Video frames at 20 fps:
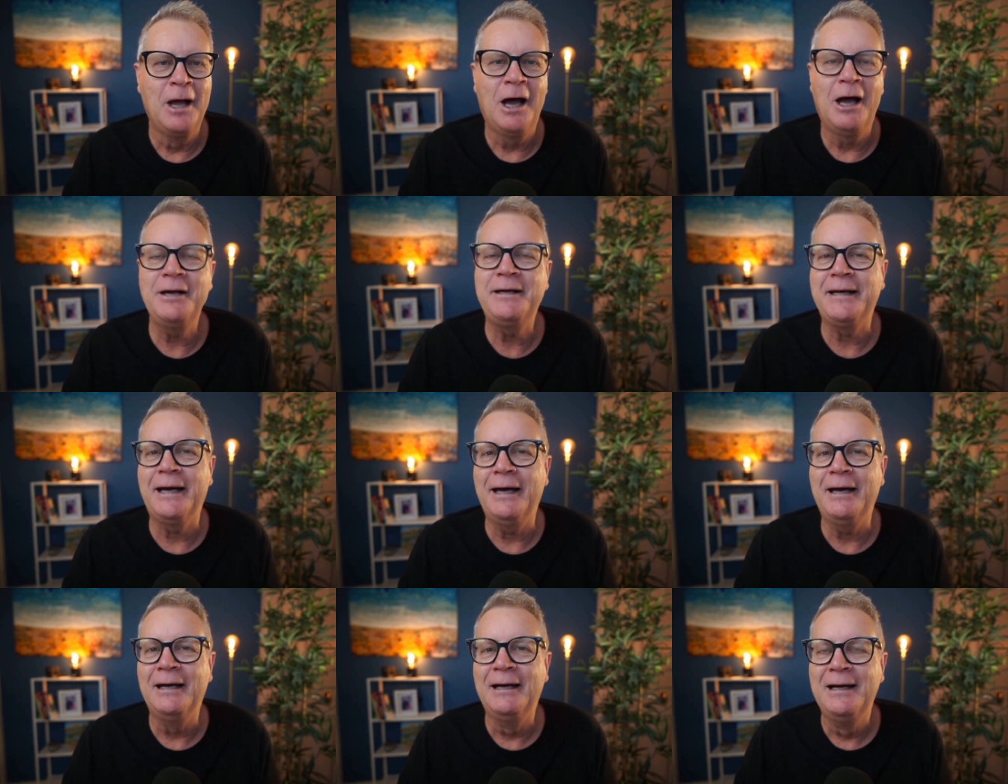
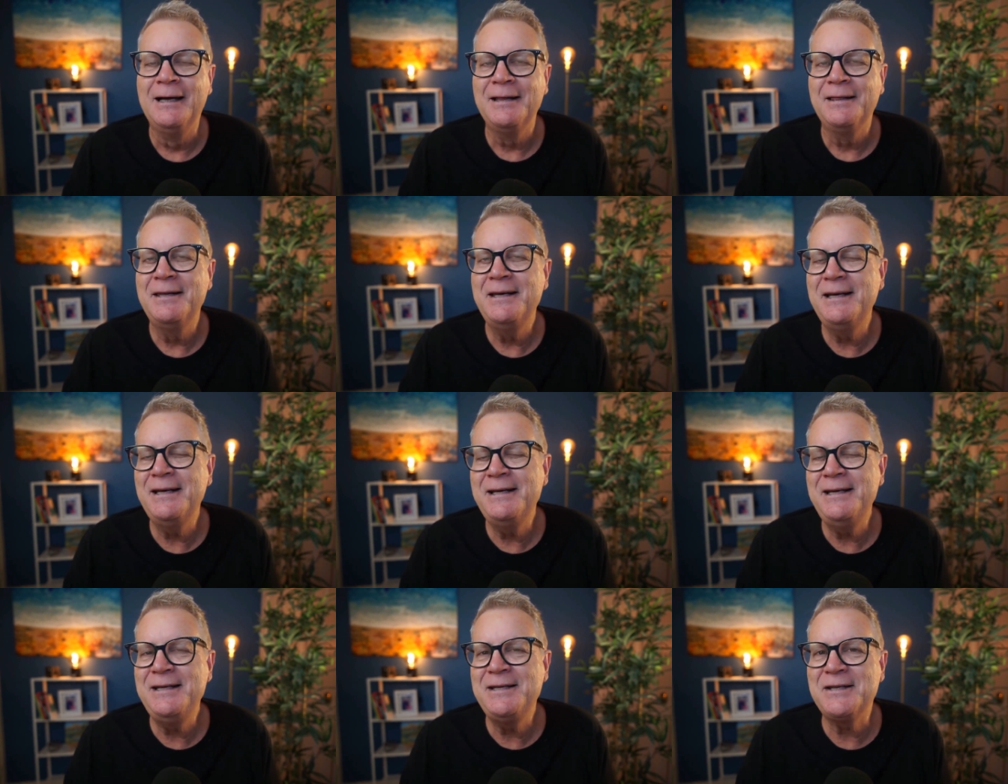Okay,
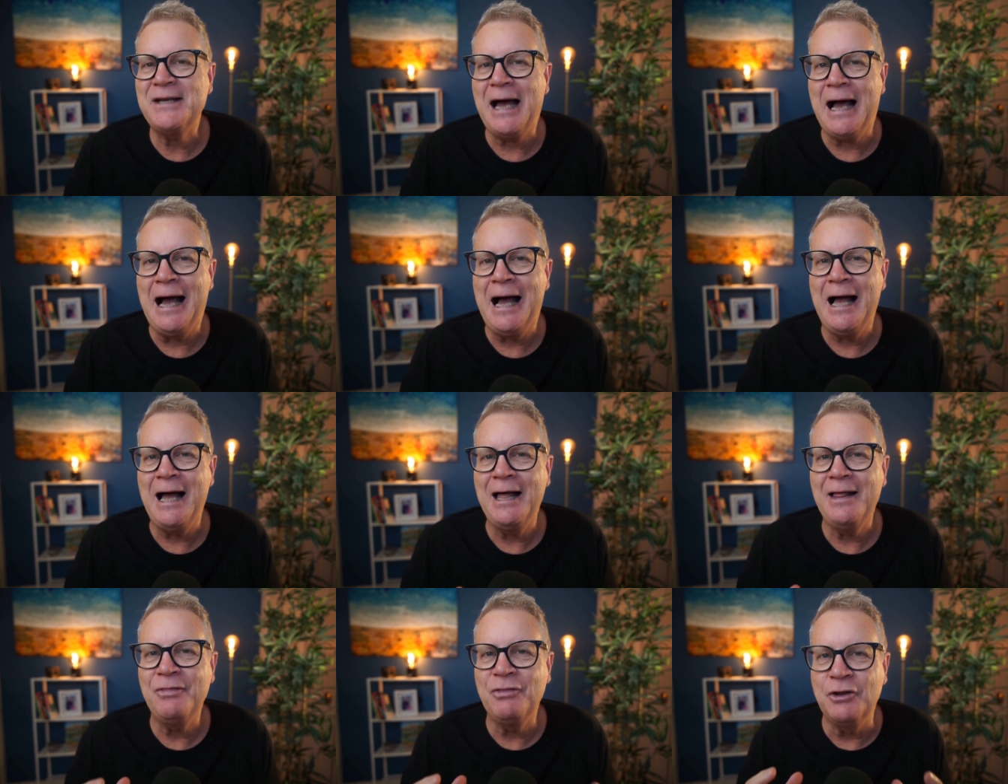these
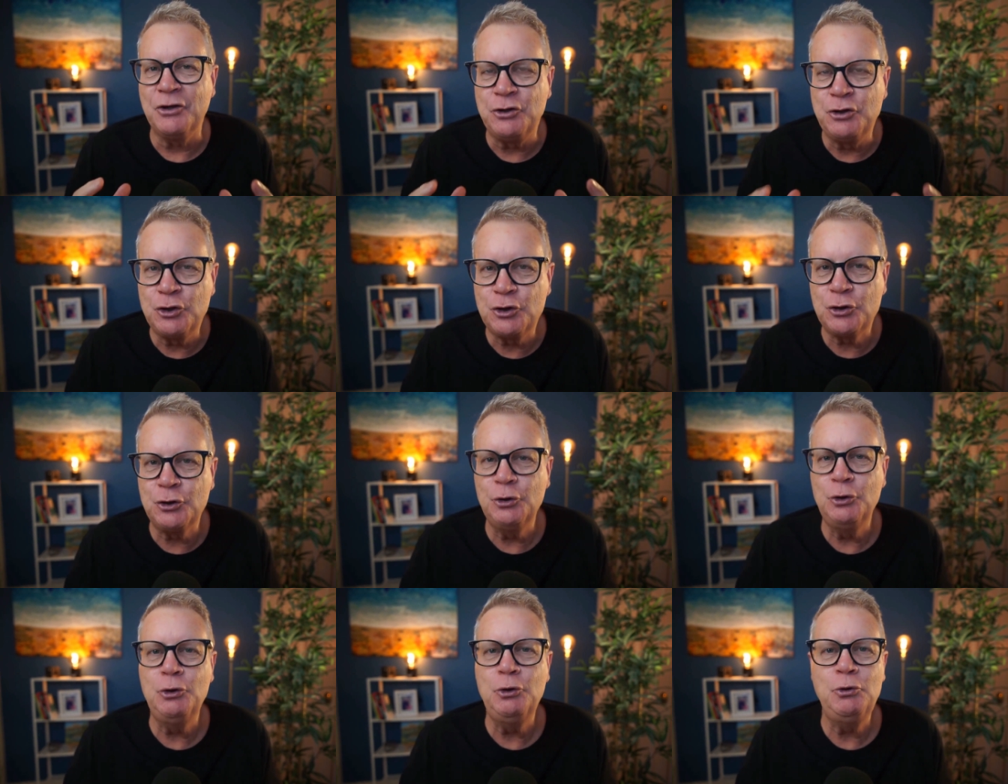are the
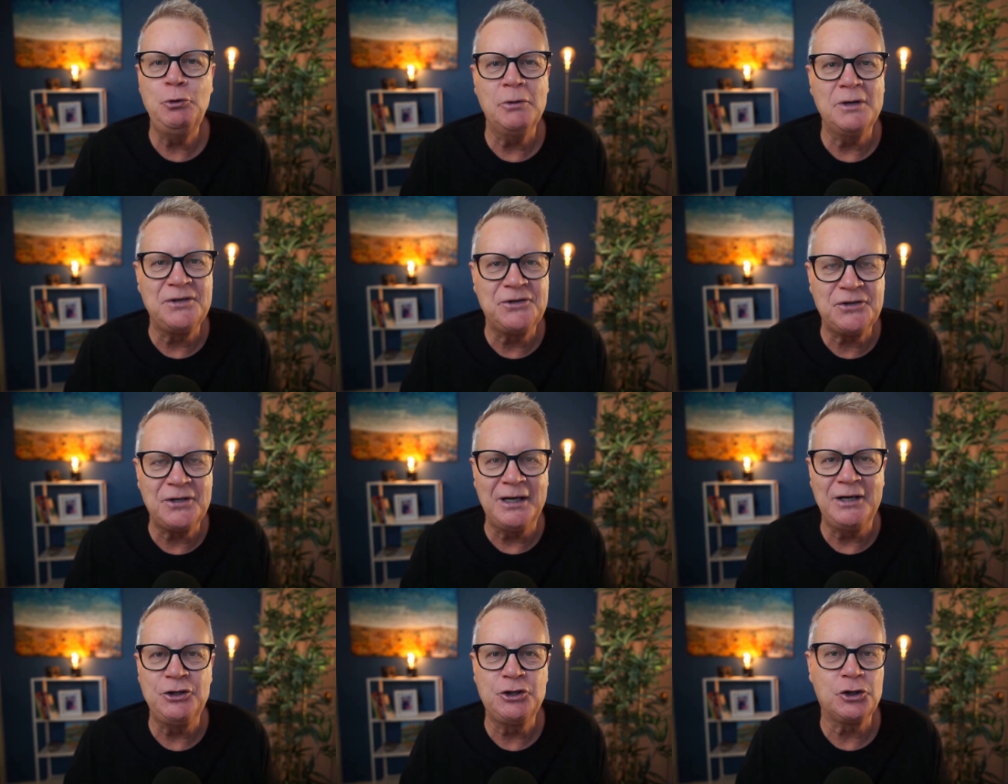two
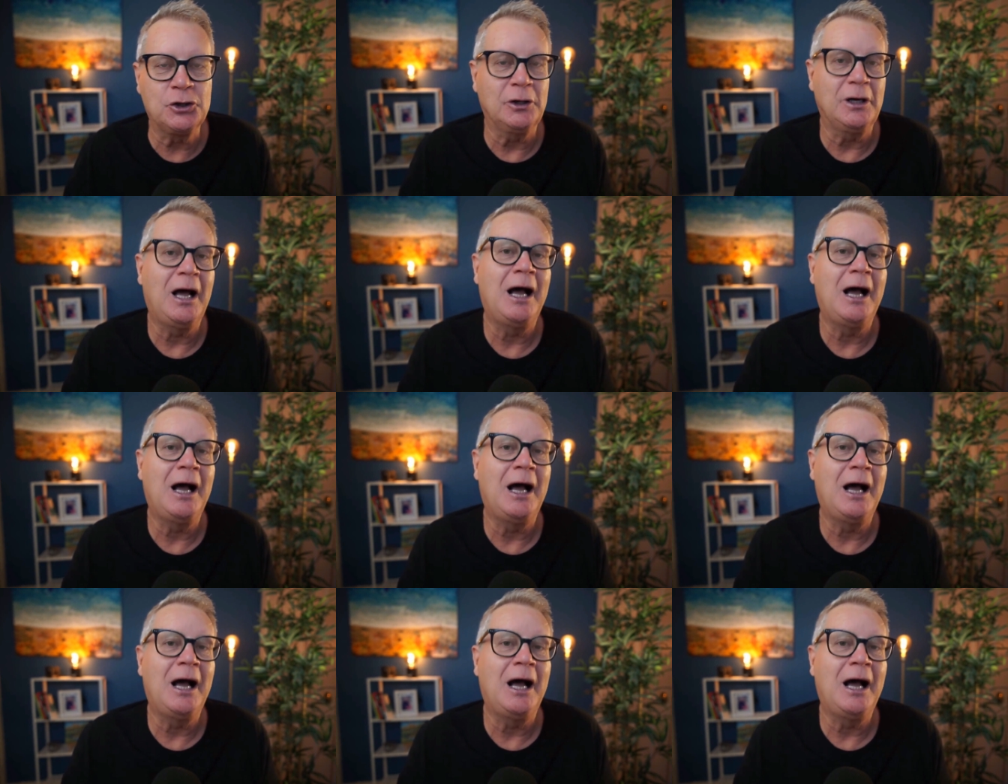essential,